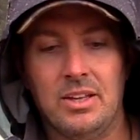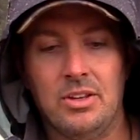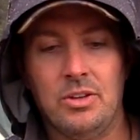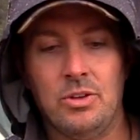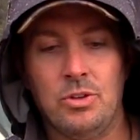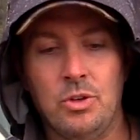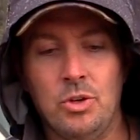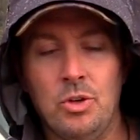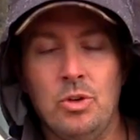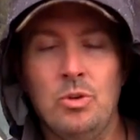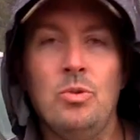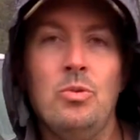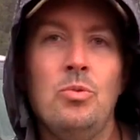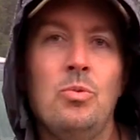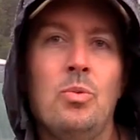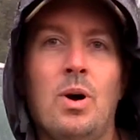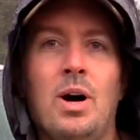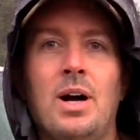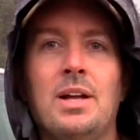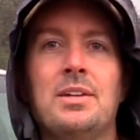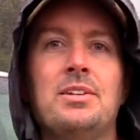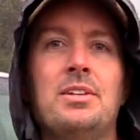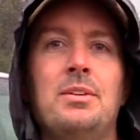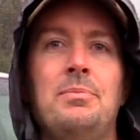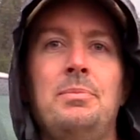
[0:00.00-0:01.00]
you
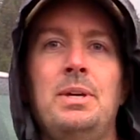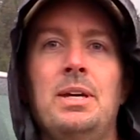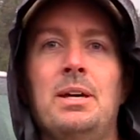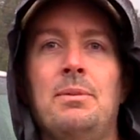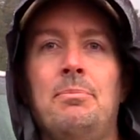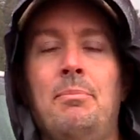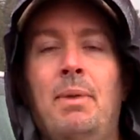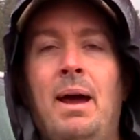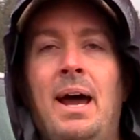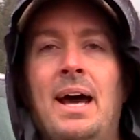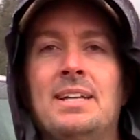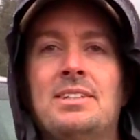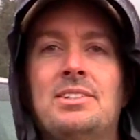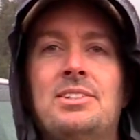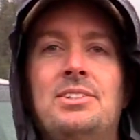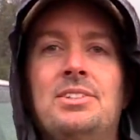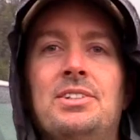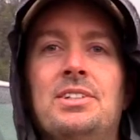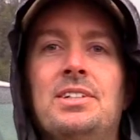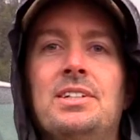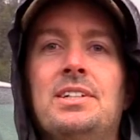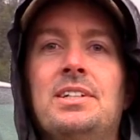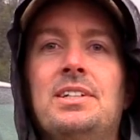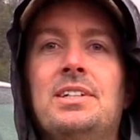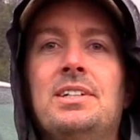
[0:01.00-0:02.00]
want to be a master